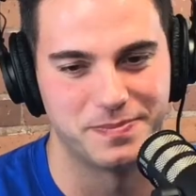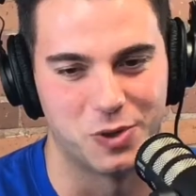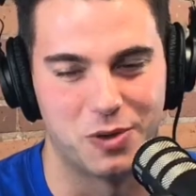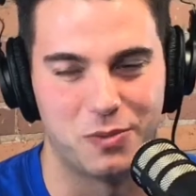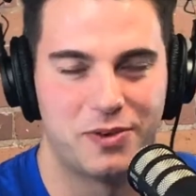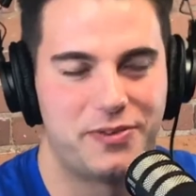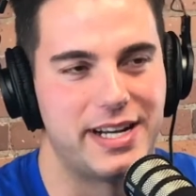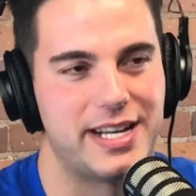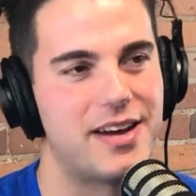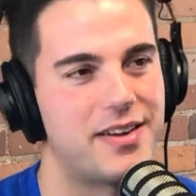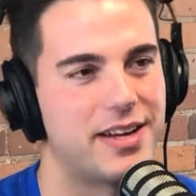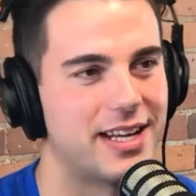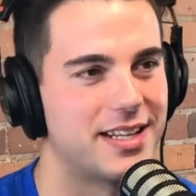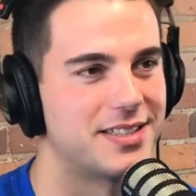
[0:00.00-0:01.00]
well, we'll find out,
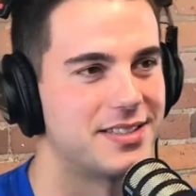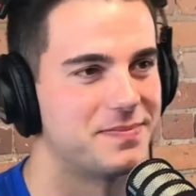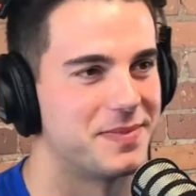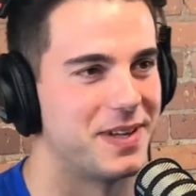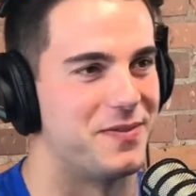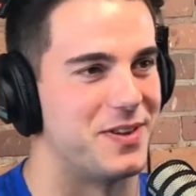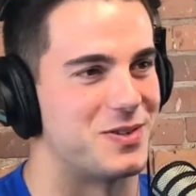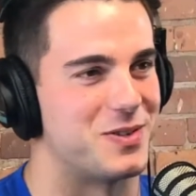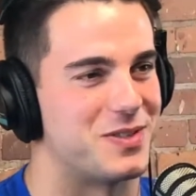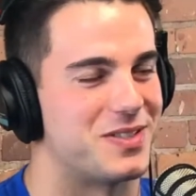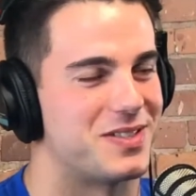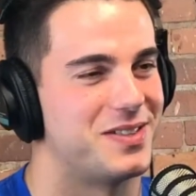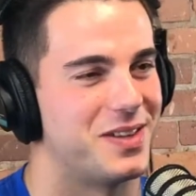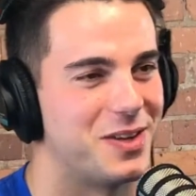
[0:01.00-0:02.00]
I guess, if this
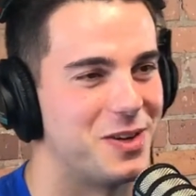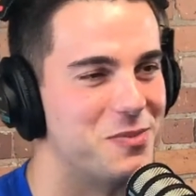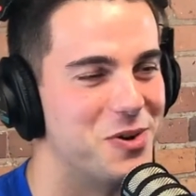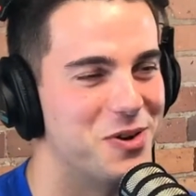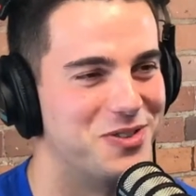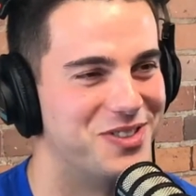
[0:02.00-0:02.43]
is a good move.